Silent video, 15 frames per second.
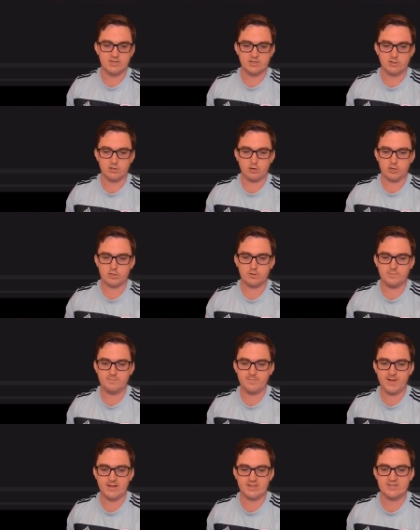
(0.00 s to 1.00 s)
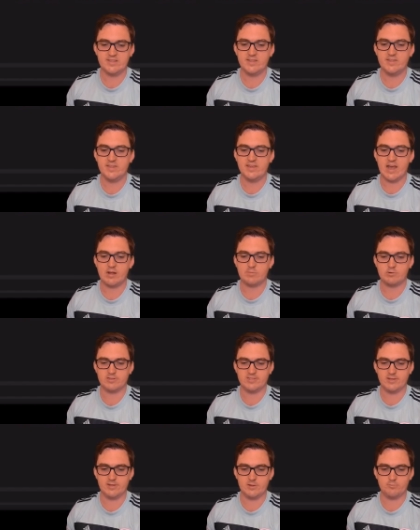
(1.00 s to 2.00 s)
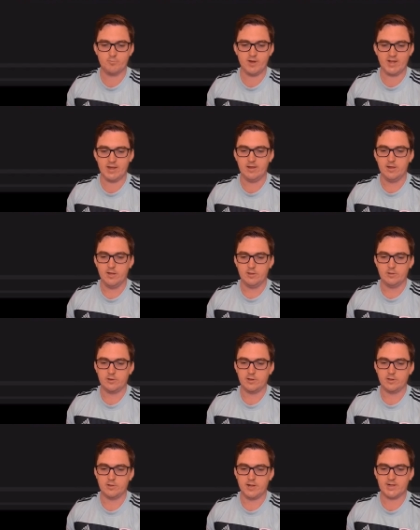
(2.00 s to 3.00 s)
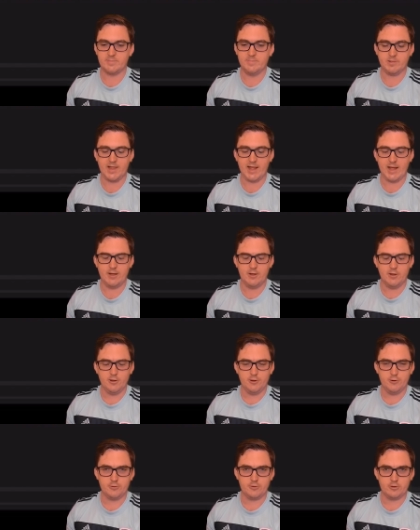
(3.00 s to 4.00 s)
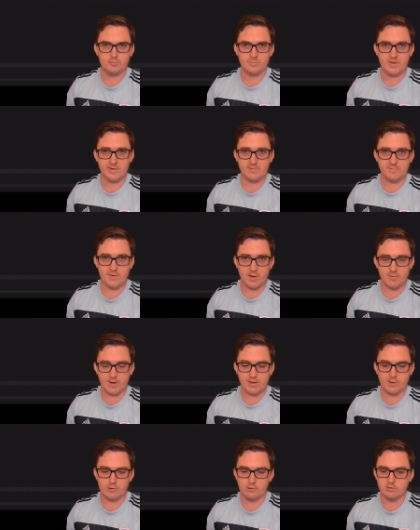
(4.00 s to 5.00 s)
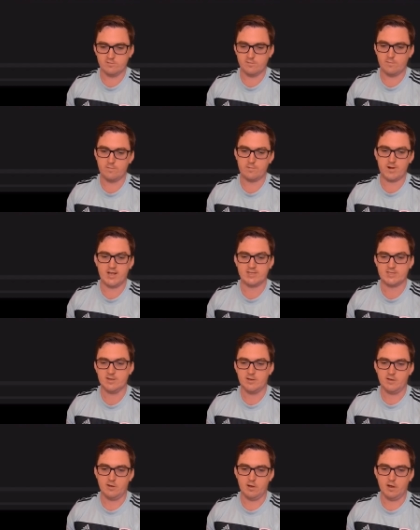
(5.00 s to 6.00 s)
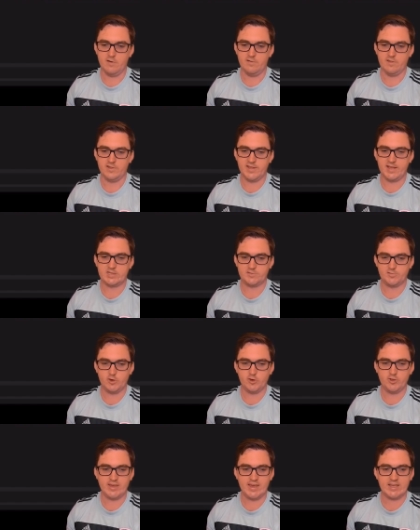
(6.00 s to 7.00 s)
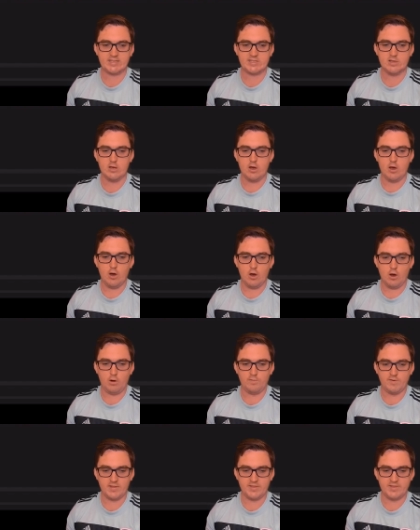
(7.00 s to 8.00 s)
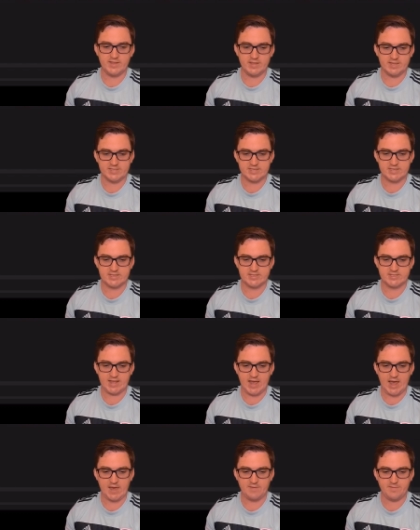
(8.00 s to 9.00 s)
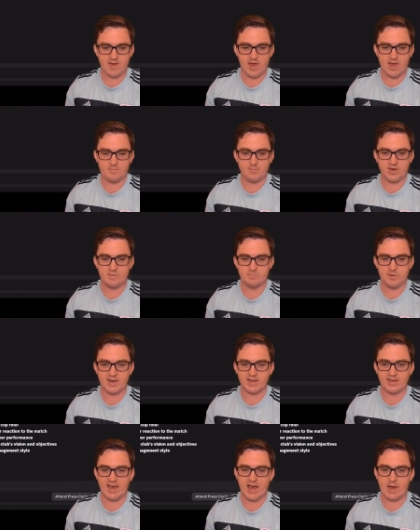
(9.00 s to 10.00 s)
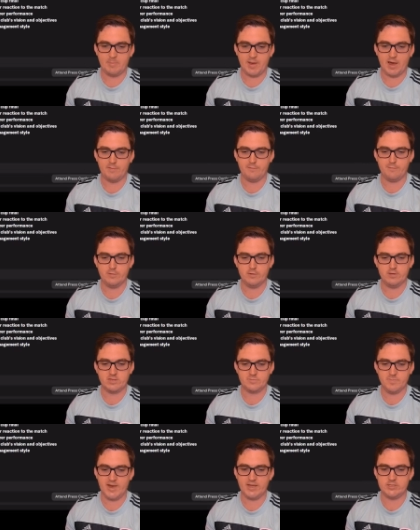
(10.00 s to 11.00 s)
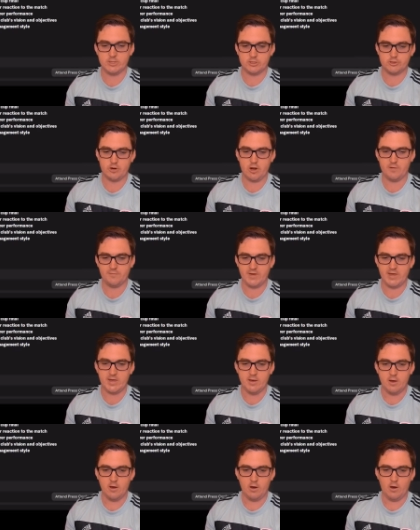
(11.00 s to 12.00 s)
Did a lot of good things, did the young Brazilian winger, looking like a player who could be very useful for us over the next few years of this save. And we pick up our first major trophy